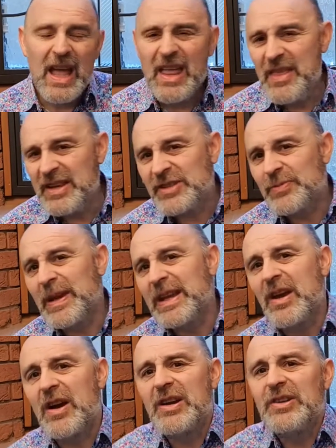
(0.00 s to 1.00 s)
This
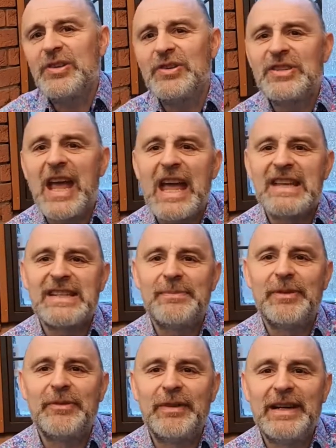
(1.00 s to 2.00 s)
week our New
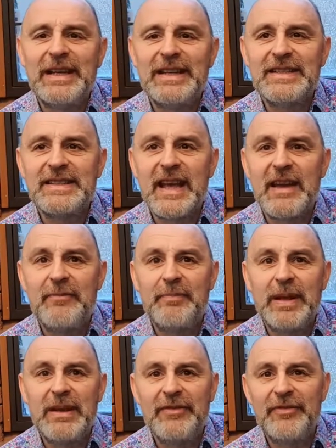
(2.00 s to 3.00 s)
Testament readings have
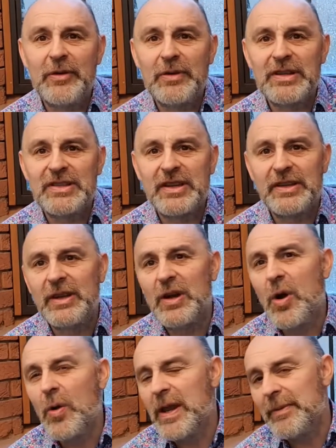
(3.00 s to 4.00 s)
been focused on the
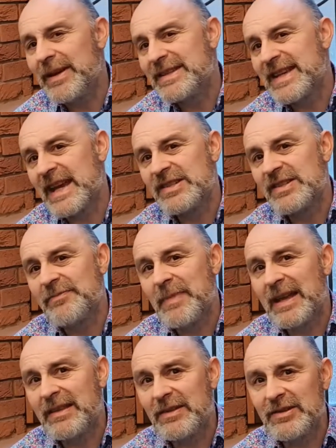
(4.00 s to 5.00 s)
Holy Week section of
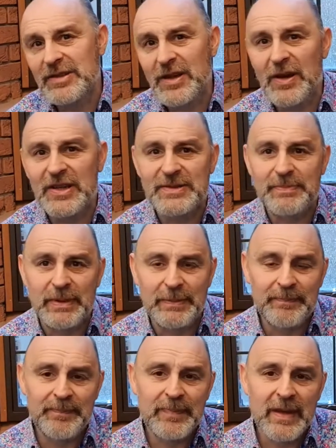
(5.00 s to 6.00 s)
Matthew's Gospel,
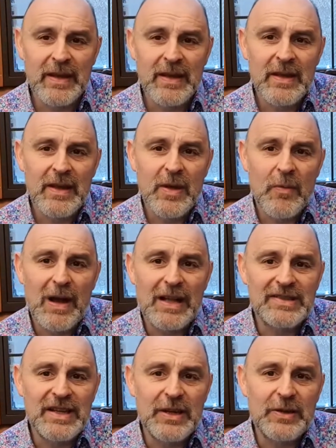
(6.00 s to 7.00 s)

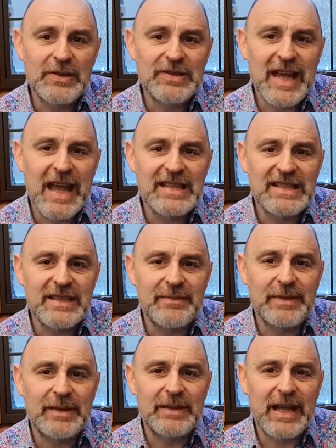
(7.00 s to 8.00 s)
whilst the Old
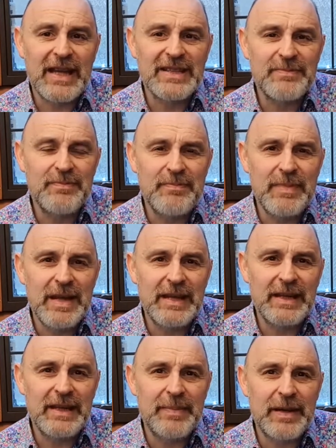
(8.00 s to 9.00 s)
Testament has
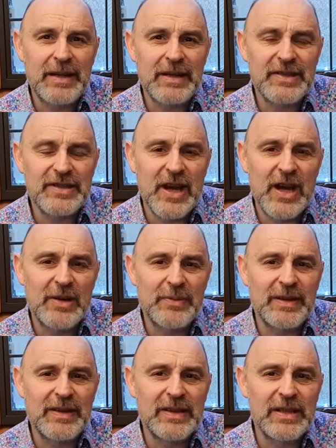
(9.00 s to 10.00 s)
mainly been concerned
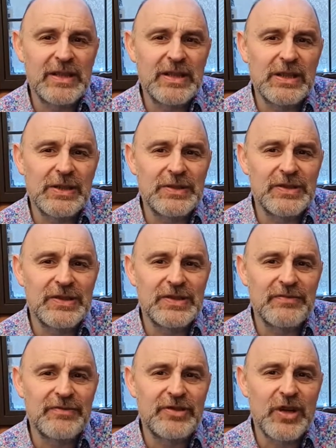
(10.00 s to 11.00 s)
with the conclusions
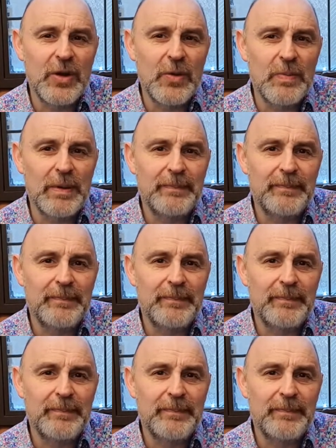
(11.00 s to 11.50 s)
of Job.